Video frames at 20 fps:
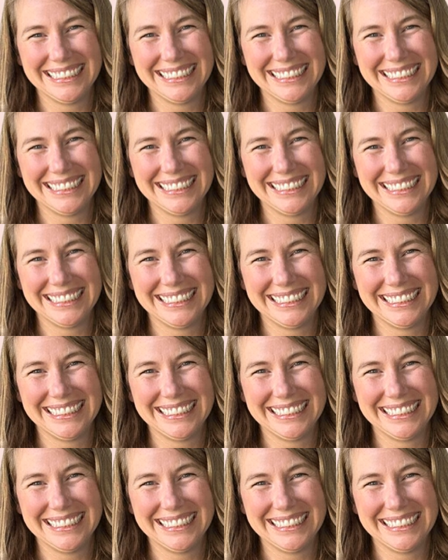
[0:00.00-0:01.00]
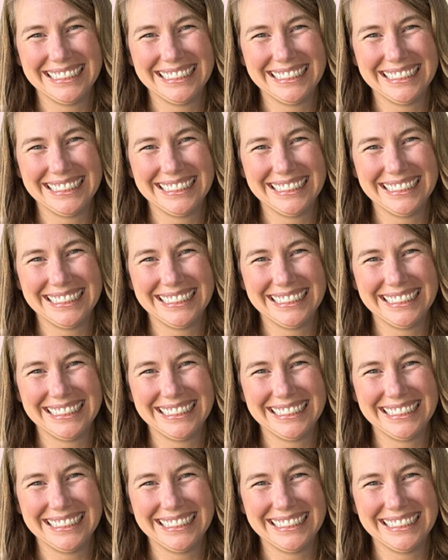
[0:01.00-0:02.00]

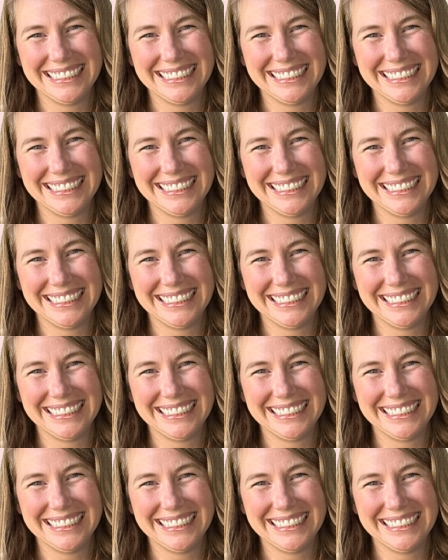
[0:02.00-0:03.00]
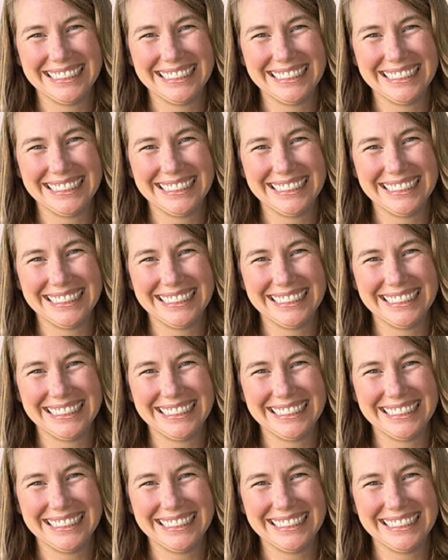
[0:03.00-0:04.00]

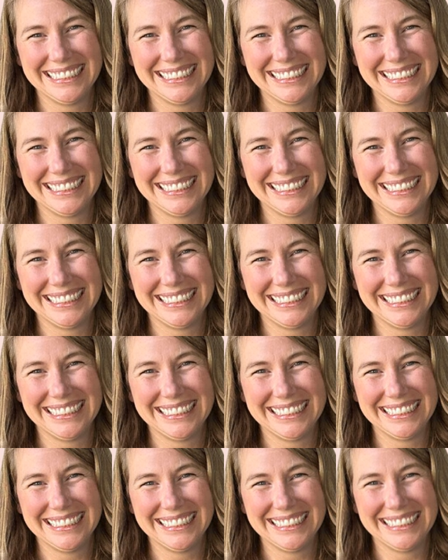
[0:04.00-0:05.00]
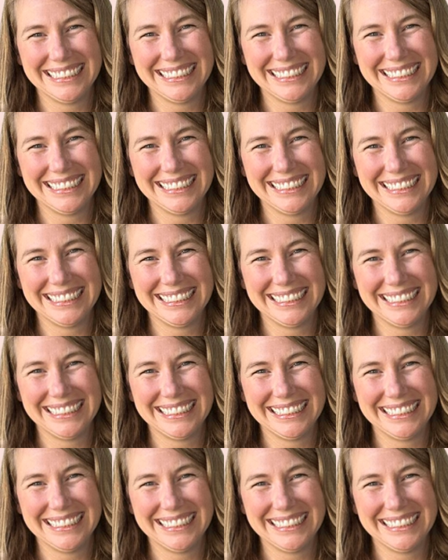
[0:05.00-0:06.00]

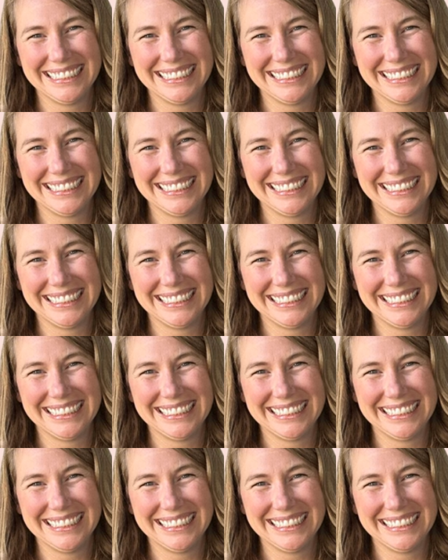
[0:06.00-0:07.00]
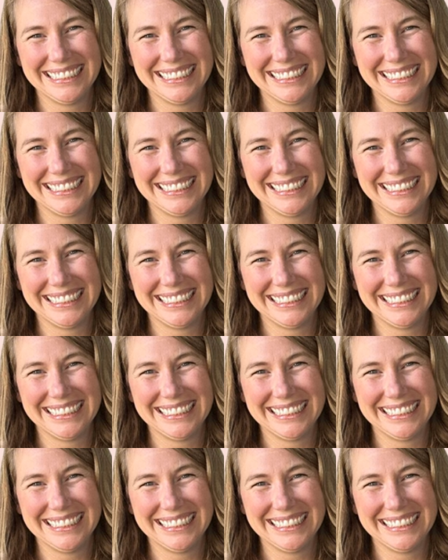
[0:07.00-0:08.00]
[no speech]